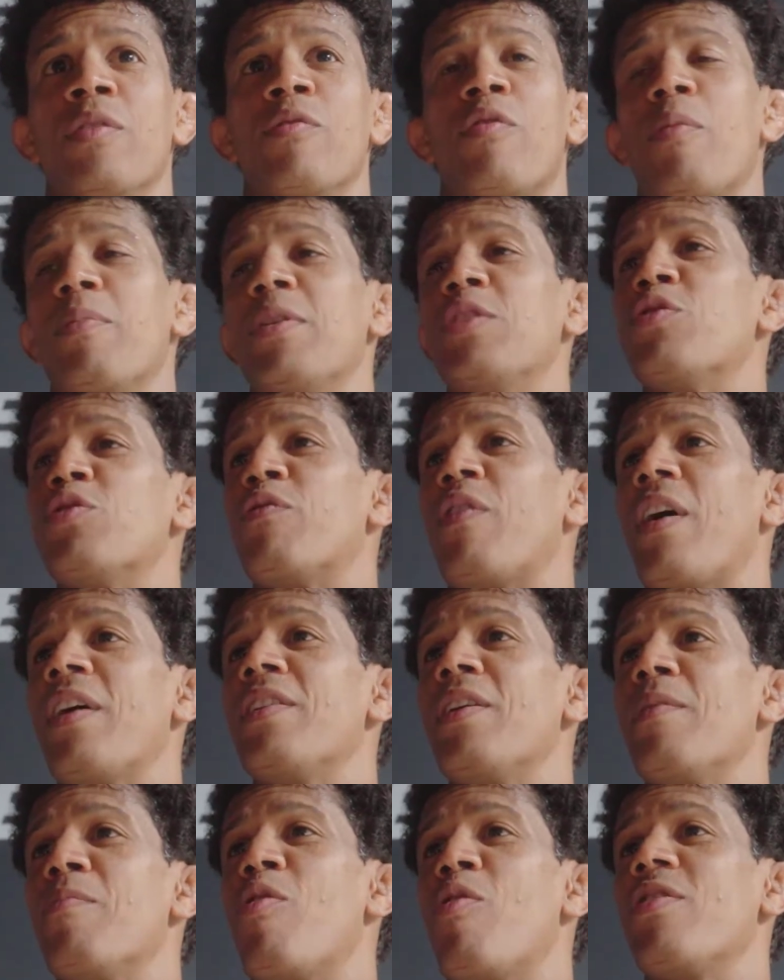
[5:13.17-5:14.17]
for me to fight
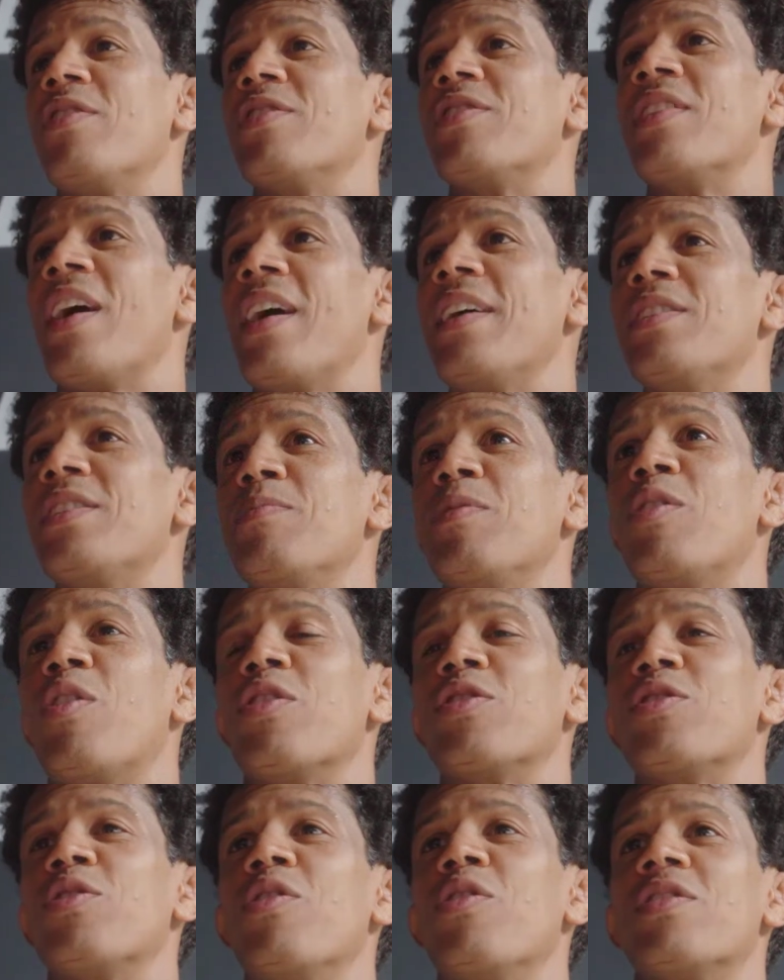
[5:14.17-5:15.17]
in the morning is nice
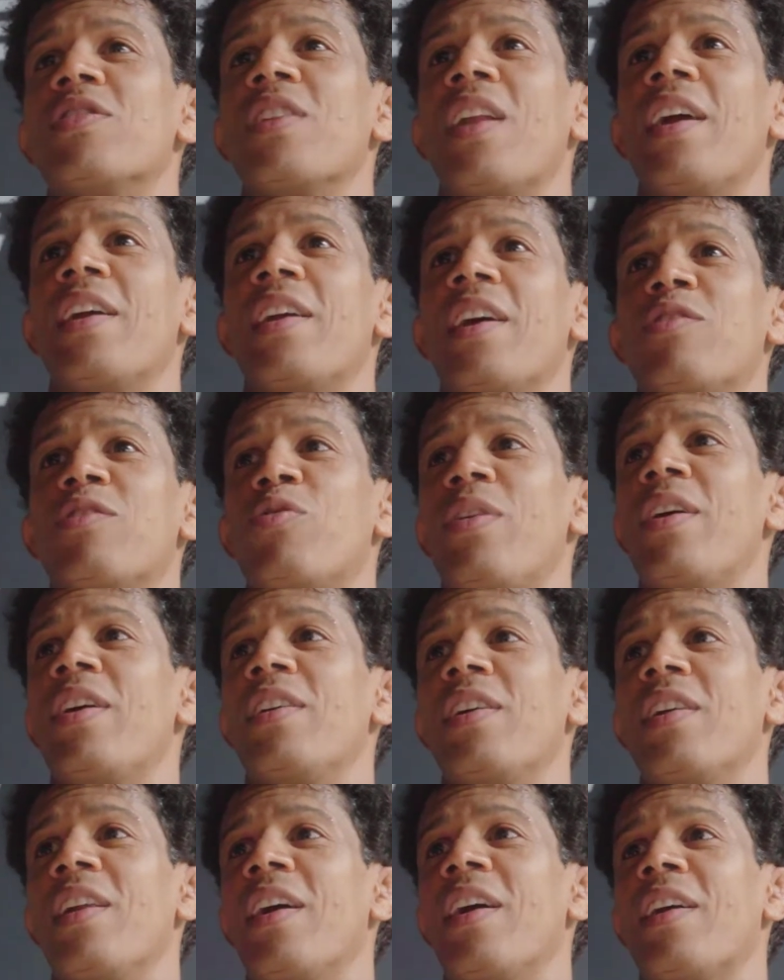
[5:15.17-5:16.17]
because it looks like a
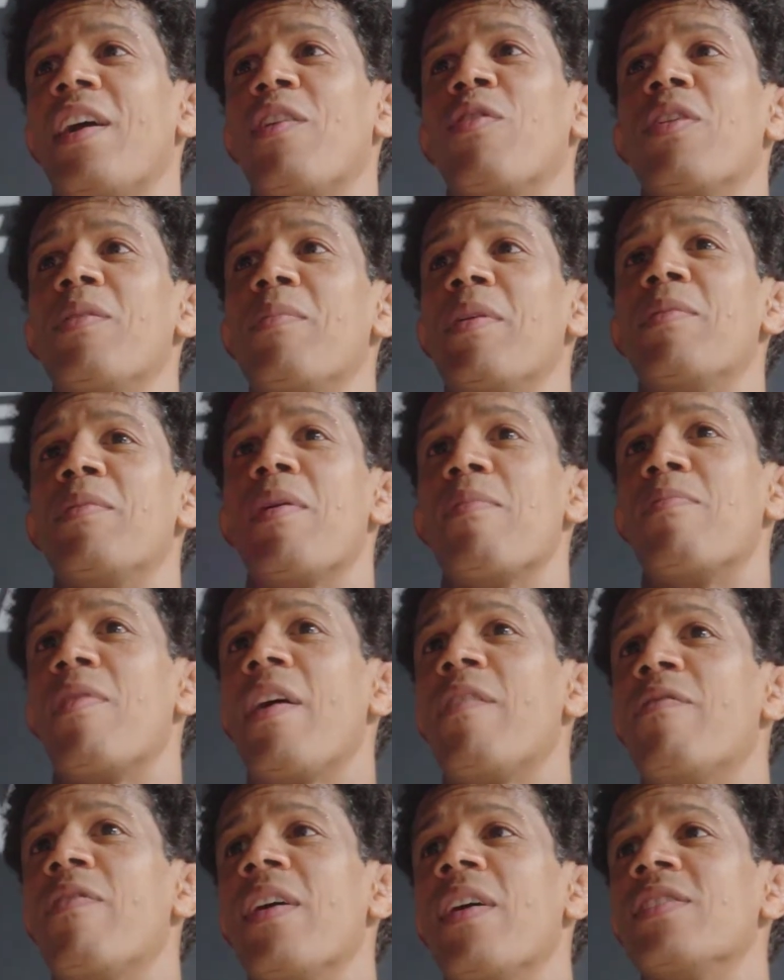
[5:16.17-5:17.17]
training. Like I'm gonna make my
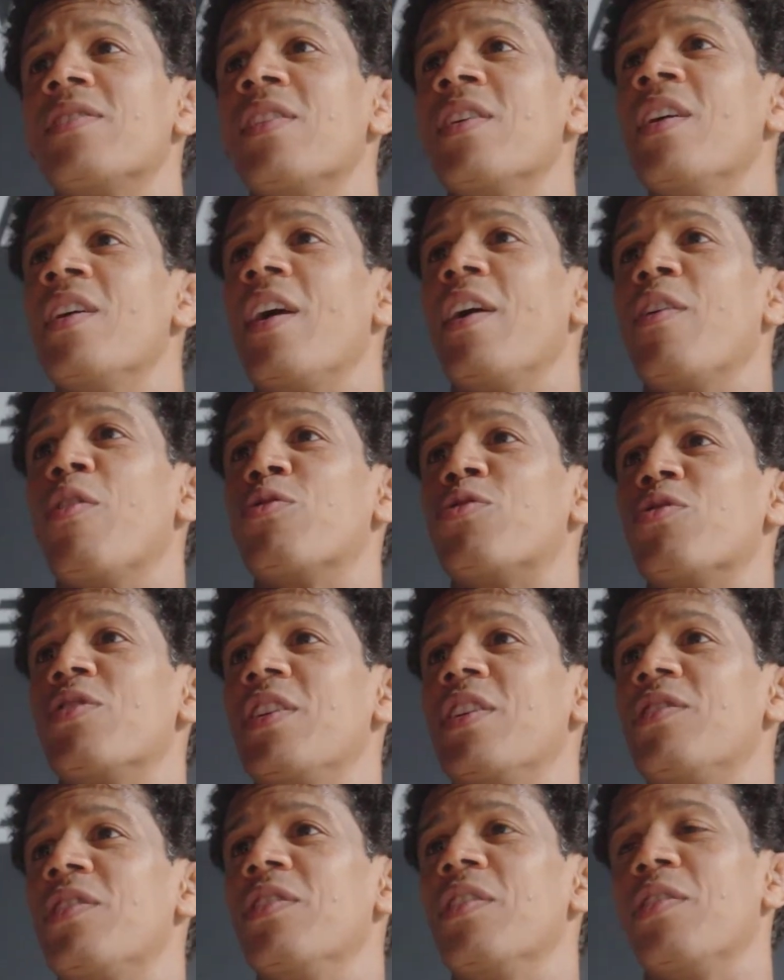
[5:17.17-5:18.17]
breakfast and go to
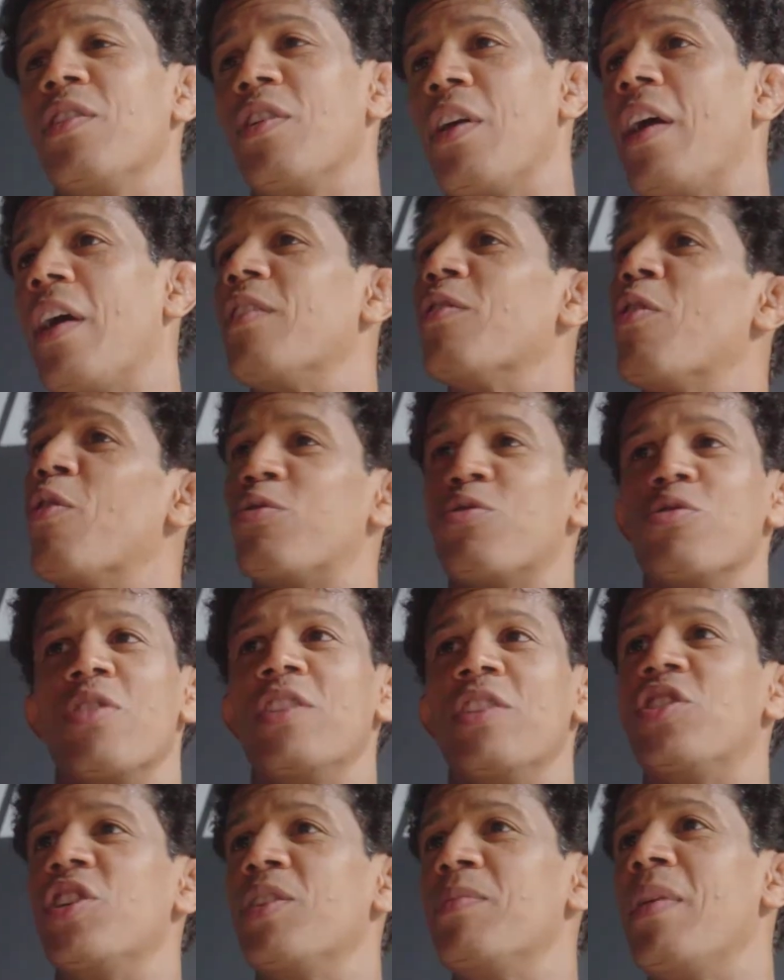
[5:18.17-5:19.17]
the and go to
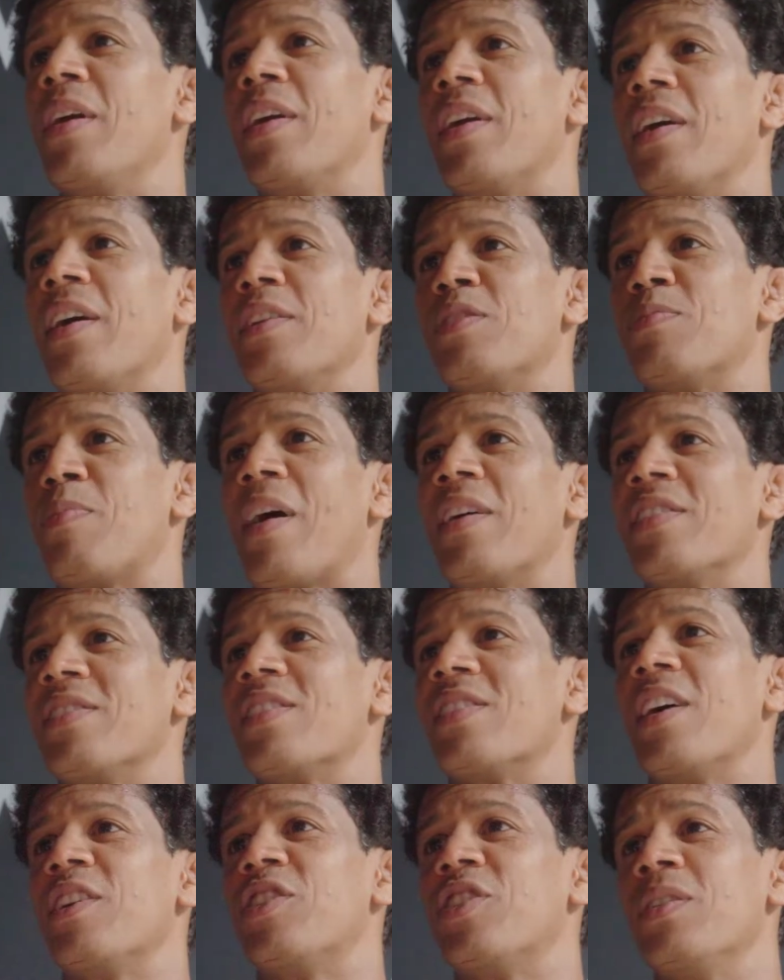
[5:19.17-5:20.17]
the gym, make a sparring
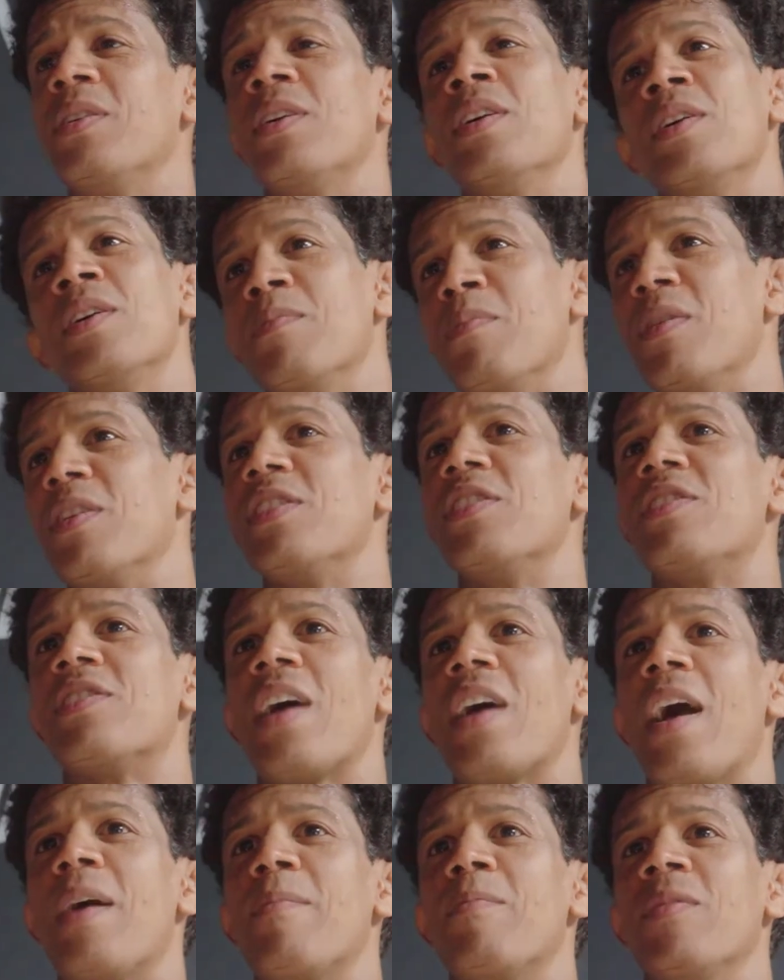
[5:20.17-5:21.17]
session. Mm-hmm. But this
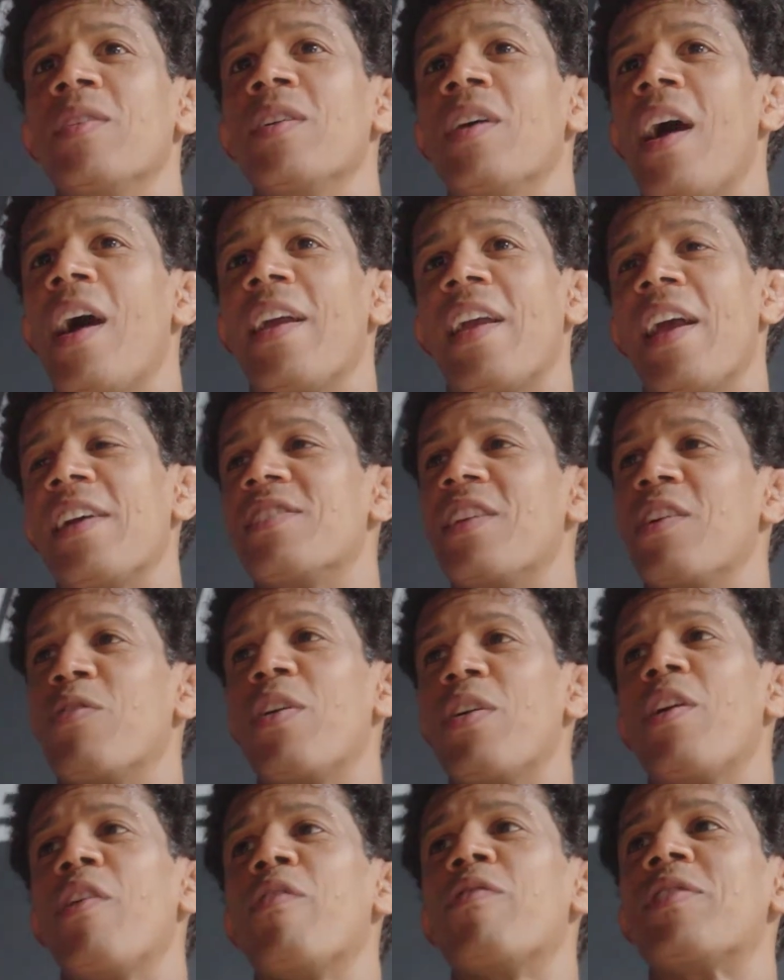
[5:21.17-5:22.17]
time I gained the
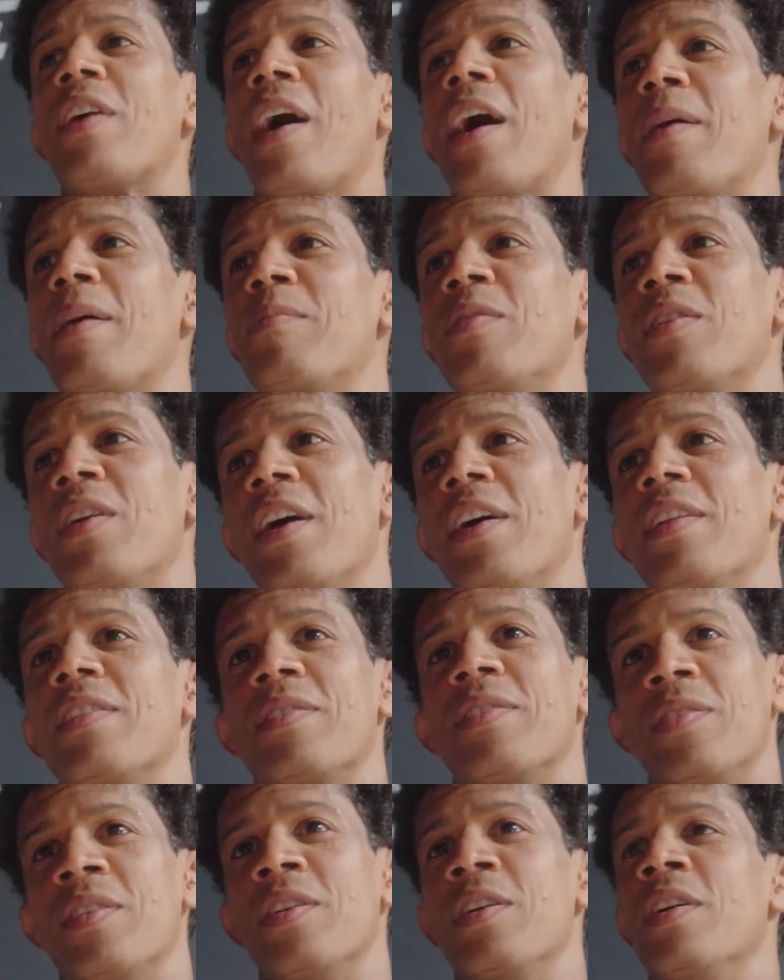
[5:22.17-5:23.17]
grade of time and
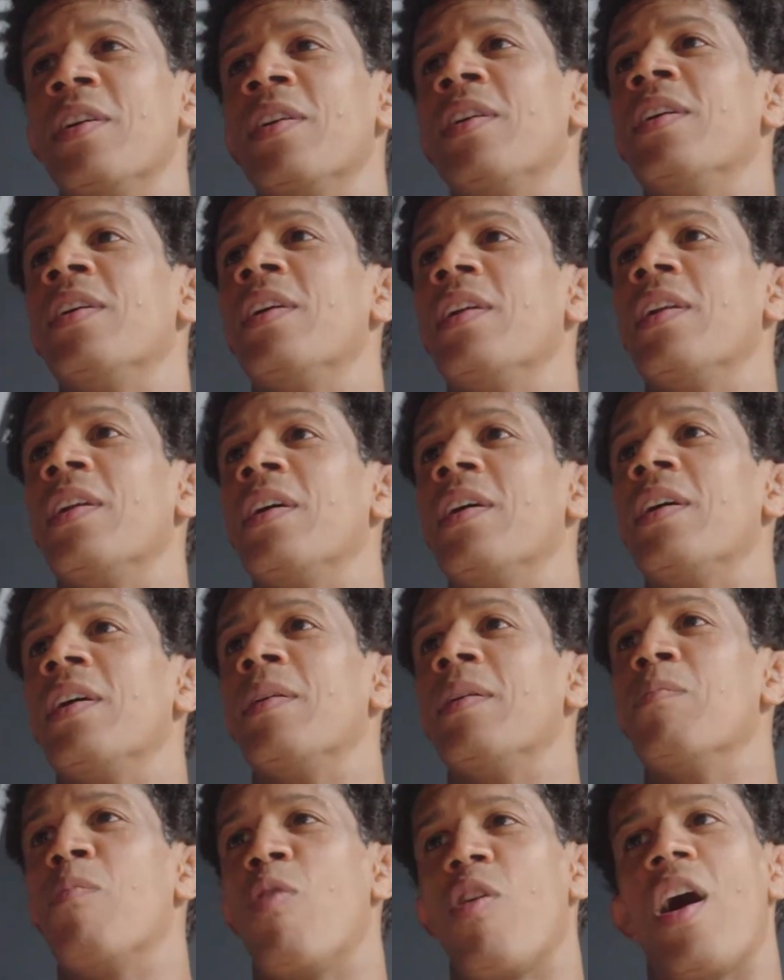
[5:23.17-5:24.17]

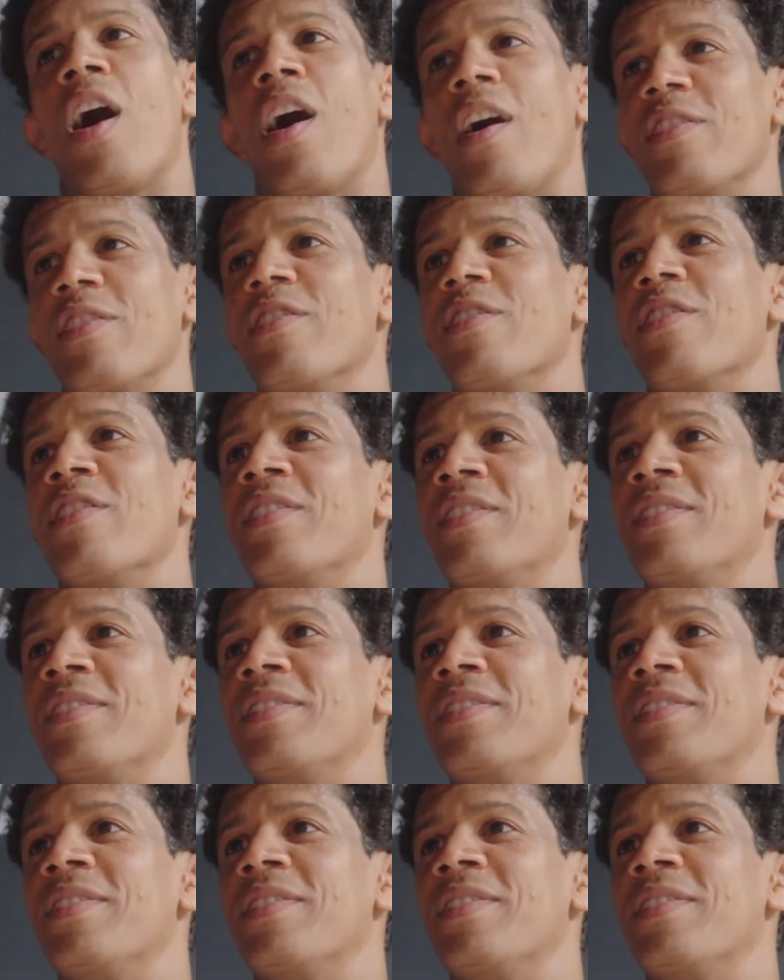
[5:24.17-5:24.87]
more harder.